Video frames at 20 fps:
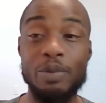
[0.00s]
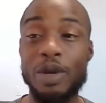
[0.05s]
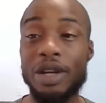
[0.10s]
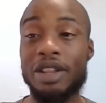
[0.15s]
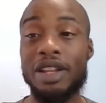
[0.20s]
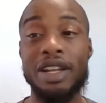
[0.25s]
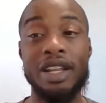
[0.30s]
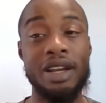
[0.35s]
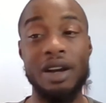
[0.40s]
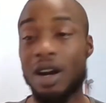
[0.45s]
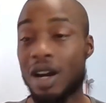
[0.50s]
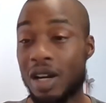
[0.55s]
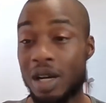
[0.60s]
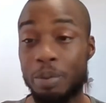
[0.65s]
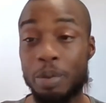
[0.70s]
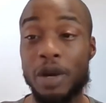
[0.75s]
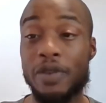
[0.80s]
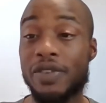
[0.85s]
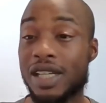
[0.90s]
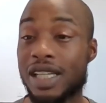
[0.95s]
whether they are in
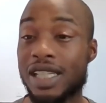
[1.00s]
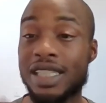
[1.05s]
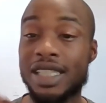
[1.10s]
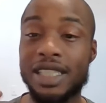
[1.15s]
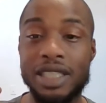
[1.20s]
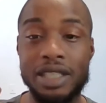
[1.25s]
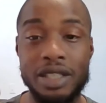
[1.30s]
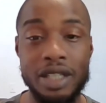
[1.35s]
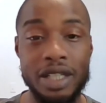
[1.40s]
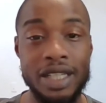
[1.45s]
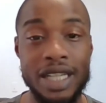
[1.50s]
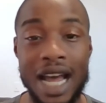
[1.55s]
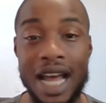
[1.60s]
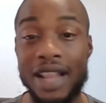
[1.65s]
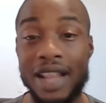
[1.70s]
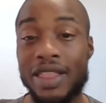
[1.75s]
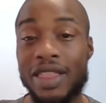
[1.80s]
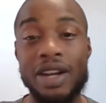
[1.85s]
perfect condition or not.